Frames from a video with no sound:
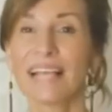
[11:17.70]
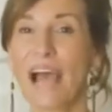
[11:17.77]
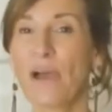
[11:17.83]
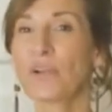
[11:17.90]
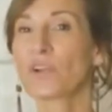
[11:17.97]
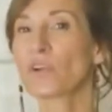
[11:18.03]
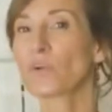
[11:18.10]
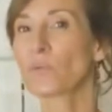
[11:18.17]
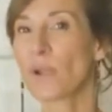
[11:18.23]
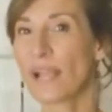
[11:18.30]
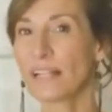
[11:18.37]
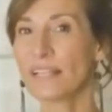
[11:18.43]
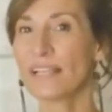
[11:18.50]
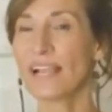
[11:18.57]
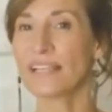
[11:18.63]
is how to
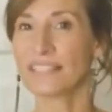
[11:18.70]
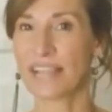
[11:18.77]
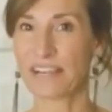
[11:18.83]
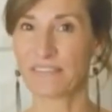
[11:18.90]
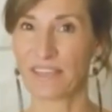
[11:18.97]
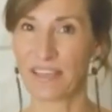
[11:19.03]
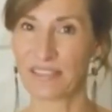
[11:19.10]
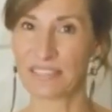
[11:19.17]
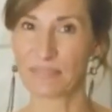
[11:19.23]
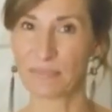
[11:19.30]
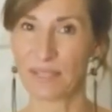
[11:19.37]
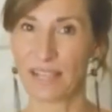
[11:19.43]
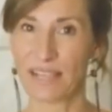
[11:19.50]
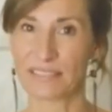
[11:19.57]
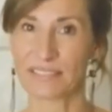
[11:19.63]
correctly identify these
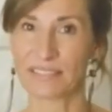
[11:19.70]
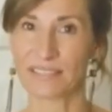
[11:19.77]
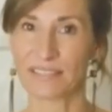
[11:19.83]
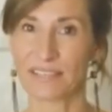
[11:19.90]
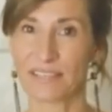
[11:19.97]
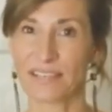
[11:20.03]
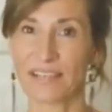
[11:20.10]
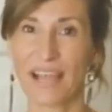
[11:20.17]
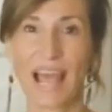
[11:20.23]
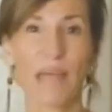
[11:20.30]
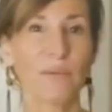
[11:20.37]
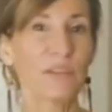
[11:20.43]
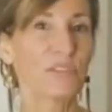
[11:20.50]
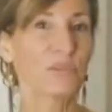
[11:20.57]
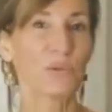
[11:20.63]
plants.
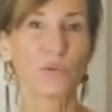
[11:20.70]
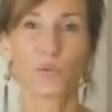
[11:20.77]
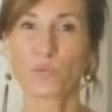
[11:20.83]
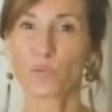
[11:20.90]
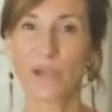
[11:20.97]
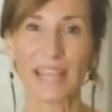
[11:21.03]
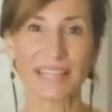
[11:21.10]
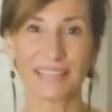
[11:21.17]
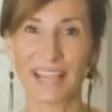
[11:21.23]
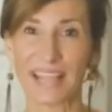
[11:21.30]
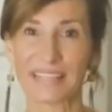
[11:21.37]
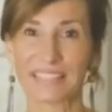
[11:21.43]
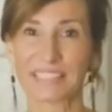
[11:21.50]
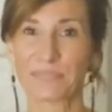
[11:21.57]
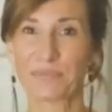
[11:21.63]
I went through great
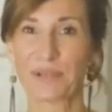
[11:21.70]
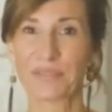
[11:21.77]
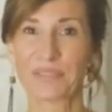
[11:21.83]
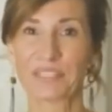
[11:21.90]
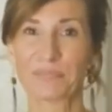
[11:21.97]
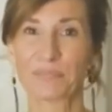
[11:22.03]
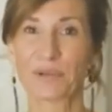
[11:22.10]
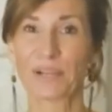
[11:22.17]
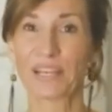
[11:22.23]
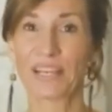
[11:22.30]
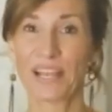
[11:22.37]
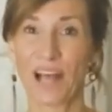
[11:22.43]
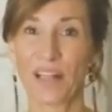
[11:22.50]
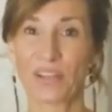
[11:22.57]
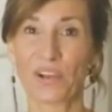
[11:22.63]
lengths to print this book
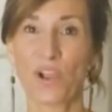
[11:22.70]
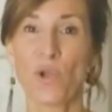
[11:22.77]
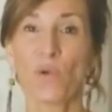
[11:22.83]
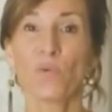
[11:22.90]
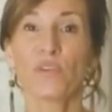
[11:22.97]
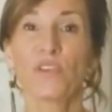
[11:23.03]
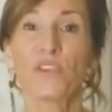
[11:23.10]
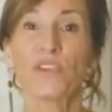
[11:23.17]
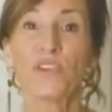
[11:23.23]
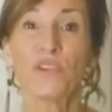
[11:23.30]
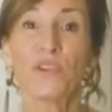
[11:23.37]
in color with